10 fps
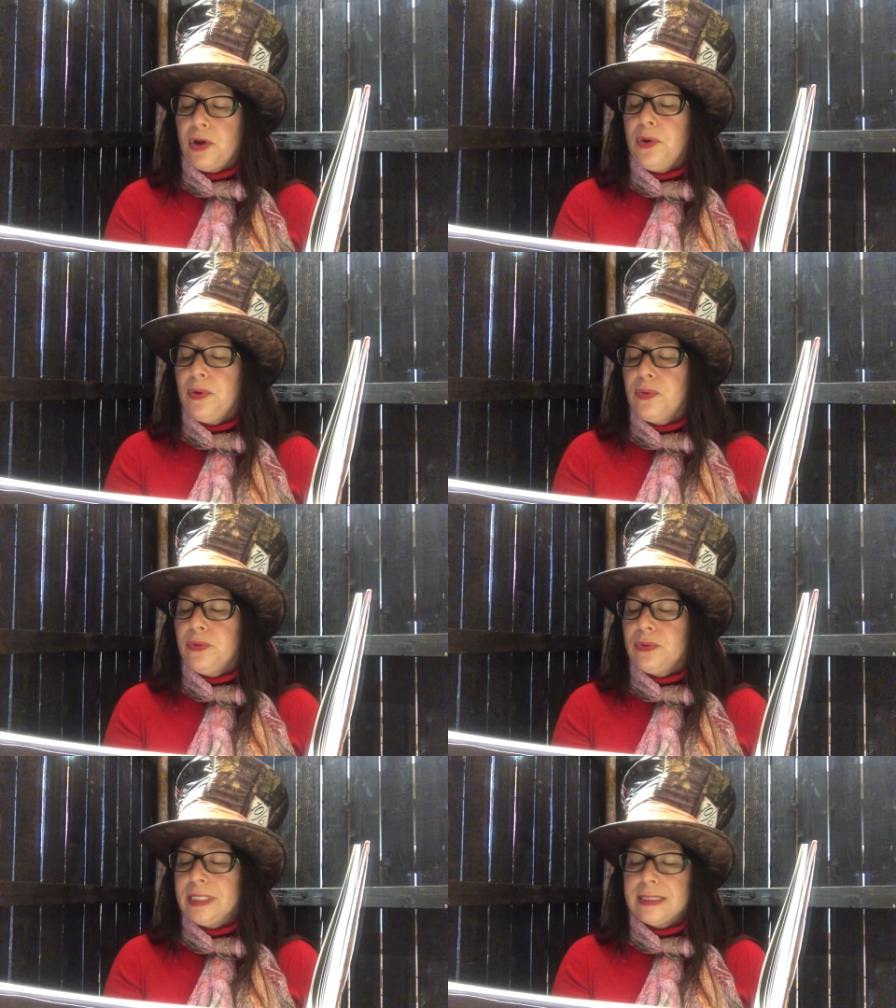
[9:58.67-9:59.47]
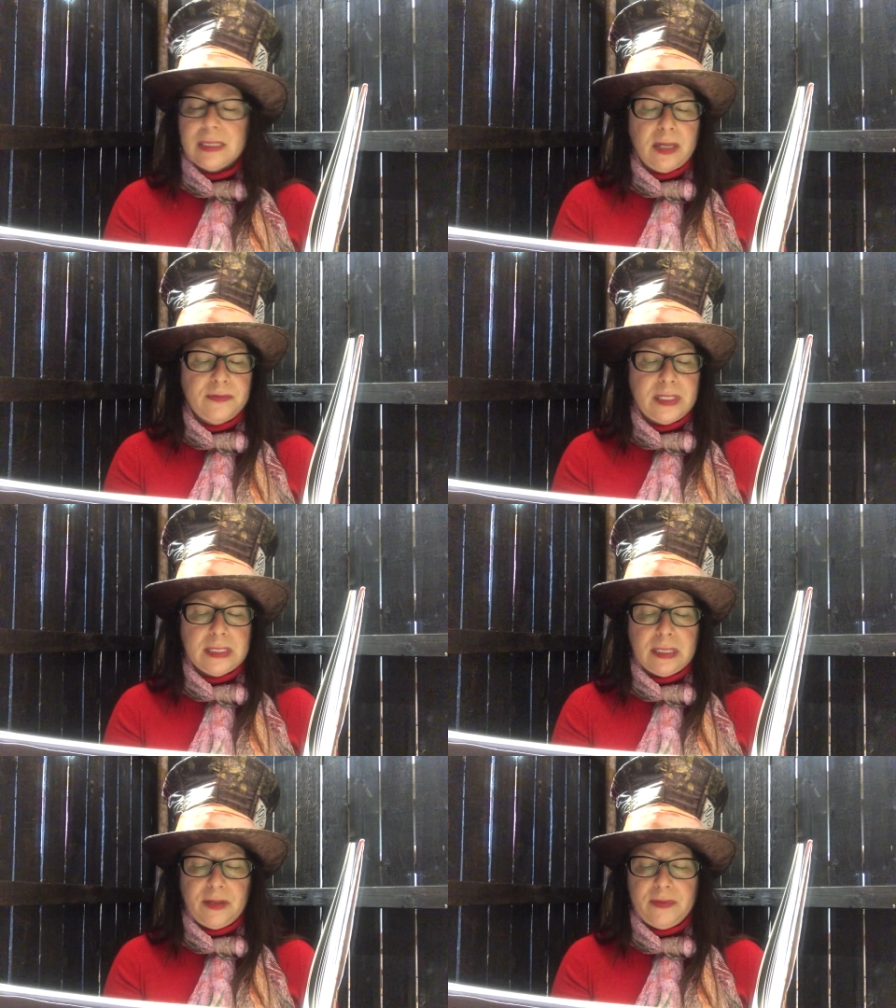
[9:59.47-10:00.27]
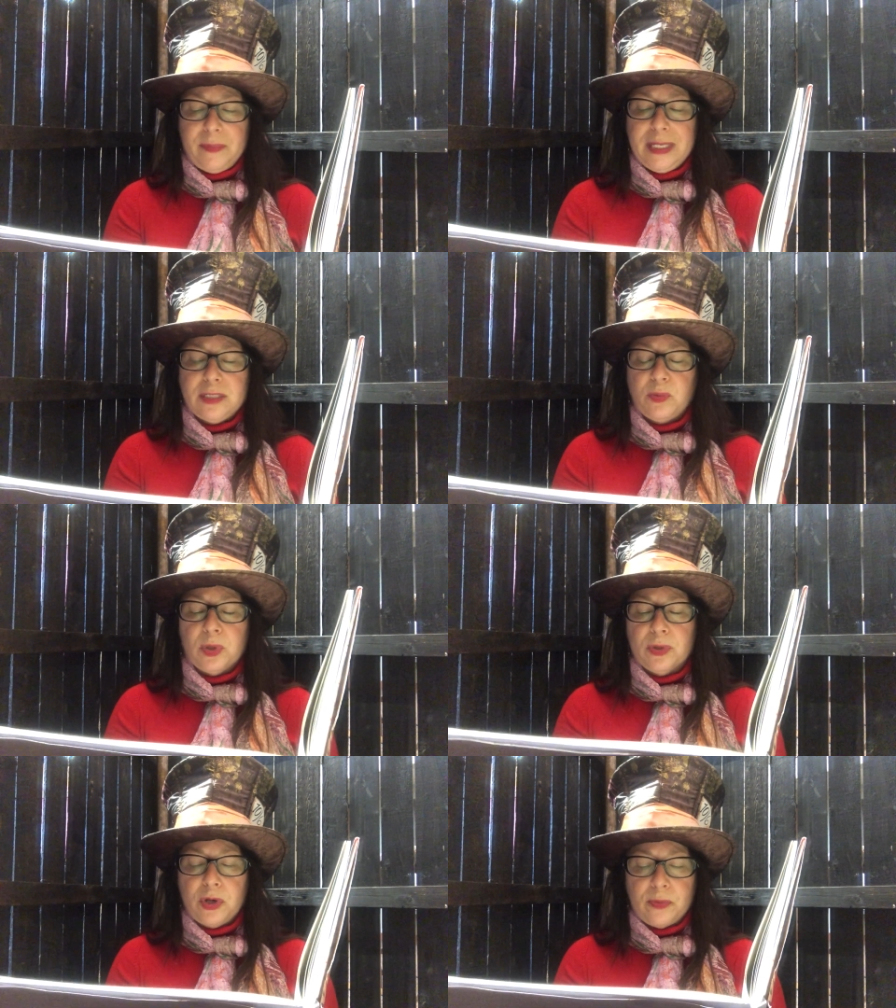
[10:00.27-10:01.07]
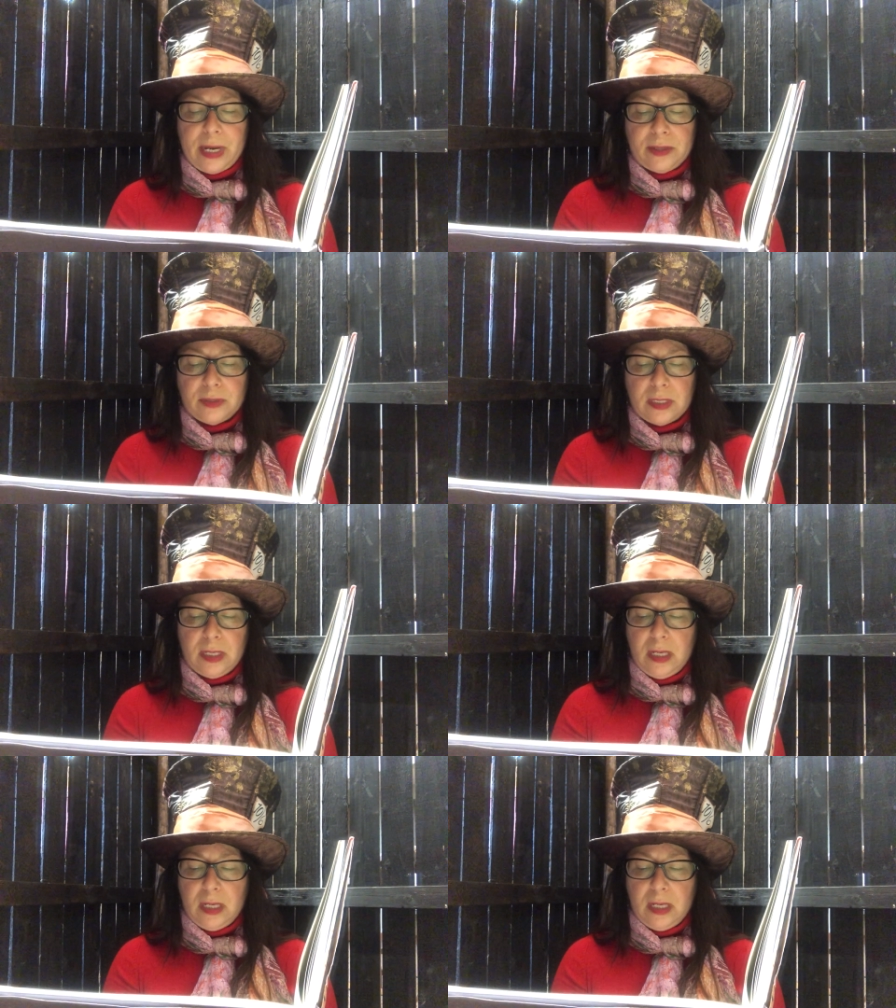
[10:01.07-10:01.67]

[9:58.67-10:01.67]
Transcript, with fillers: oh, tis love, tis love that makes the world go round.